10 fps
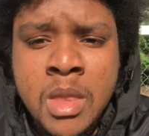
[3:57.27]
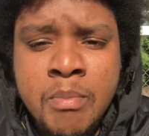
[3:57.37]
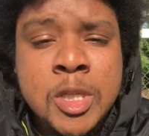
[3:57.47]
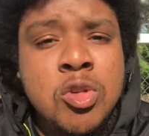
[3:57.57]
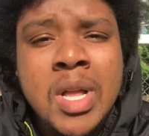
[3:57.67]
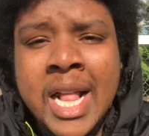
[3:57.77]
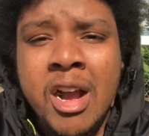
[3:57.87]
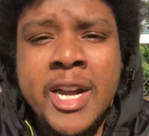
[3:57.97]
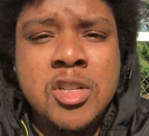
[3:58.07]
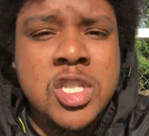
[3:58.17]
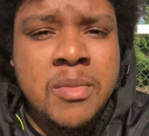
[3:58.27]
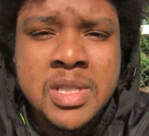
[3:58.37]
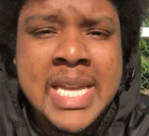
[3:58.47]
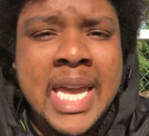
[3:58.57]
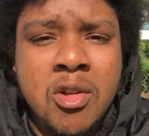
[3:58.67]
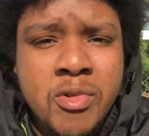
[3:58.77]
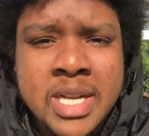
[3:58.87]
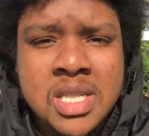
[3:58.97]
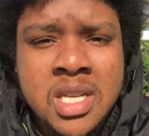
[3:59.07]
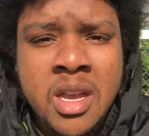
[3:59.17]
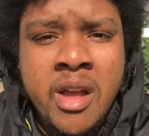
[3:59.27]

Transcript: But you're not out here taking risk